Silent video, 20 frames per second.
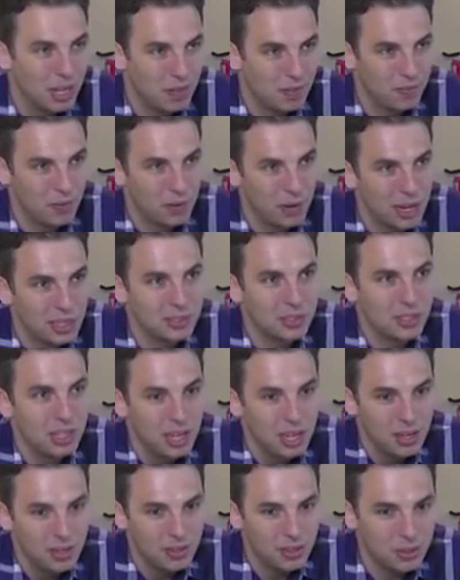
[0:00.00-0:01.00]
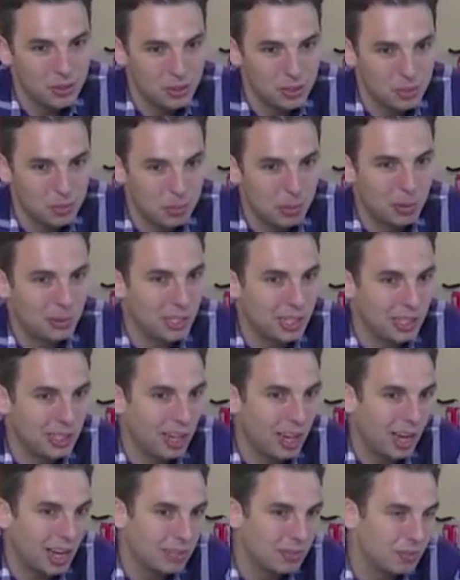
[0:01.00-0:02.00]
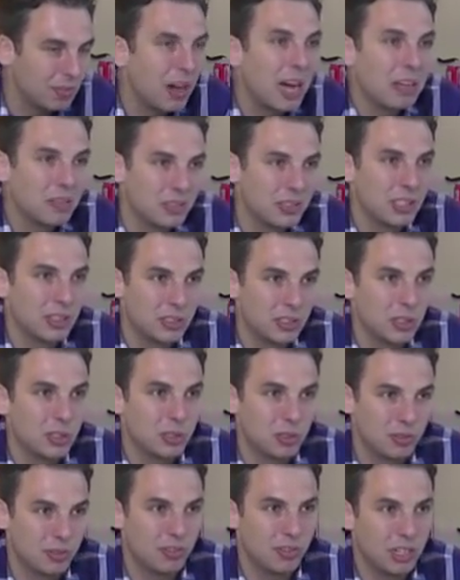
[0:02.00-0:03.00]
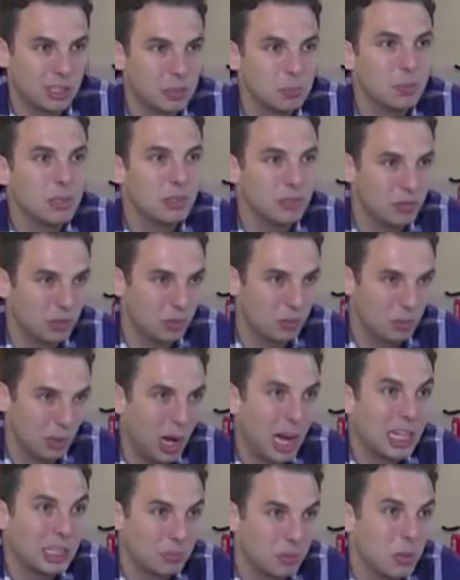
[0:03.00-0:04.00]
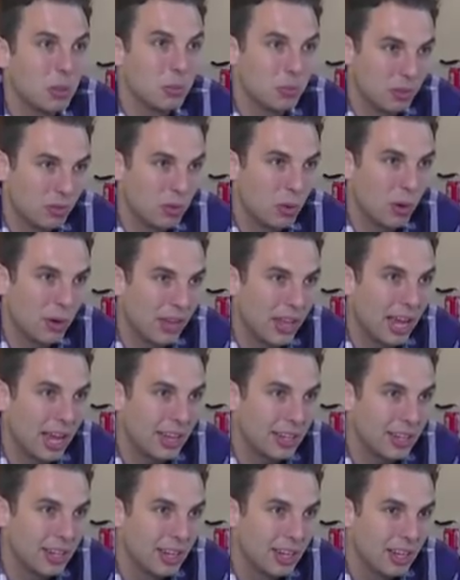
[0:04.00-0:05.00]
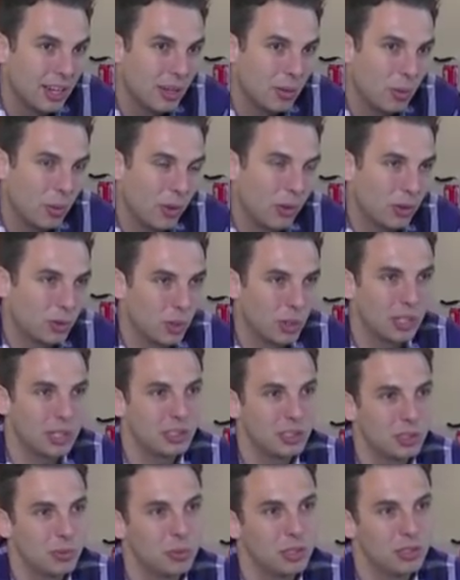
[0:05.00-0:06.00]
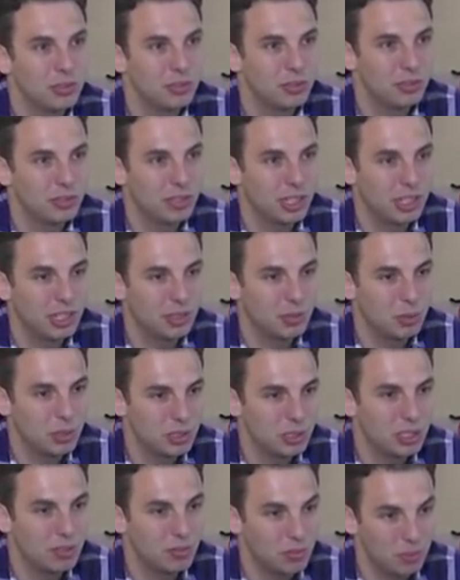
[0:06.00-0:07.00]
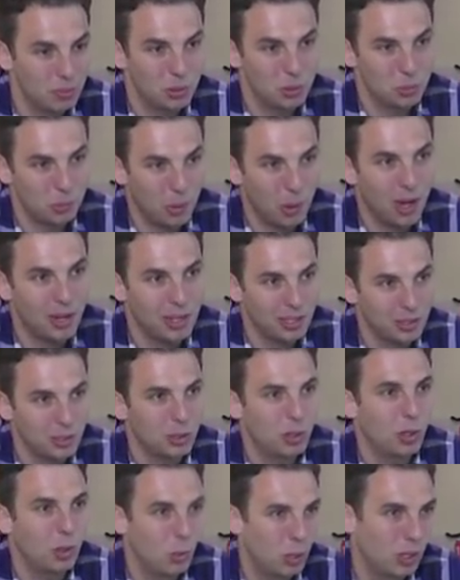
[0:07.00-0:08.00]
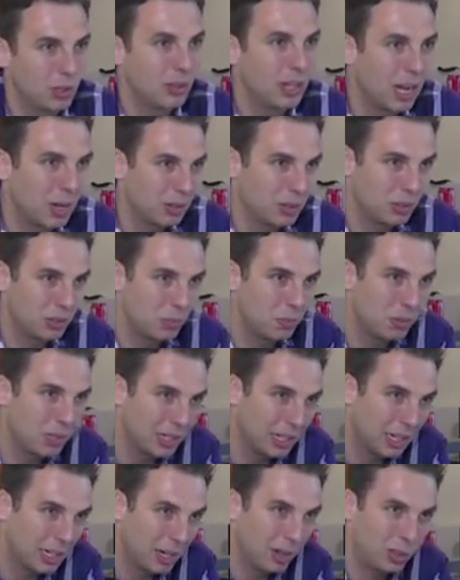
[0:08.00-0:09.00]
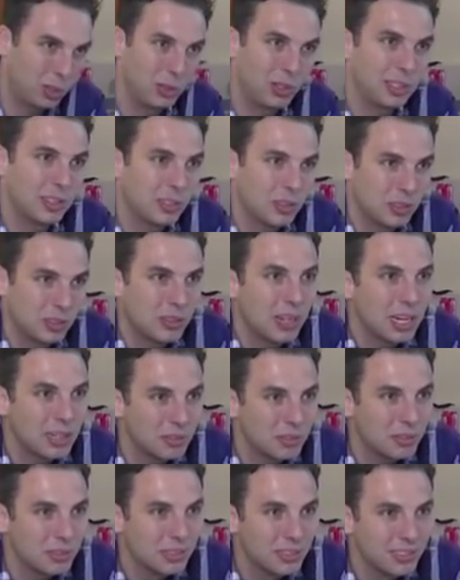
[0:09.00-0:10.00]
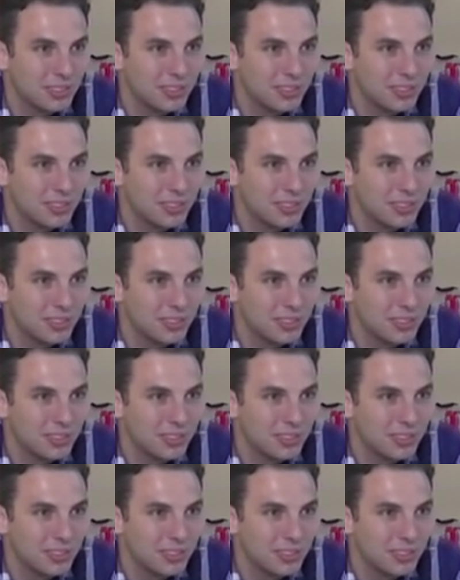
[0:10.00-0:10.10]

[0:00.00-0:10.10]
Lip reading: And for us, this is building on 5-6 years of development from Cosmo and before that, where the learnings that we've received from those products are what allow us to bring a character like this to life.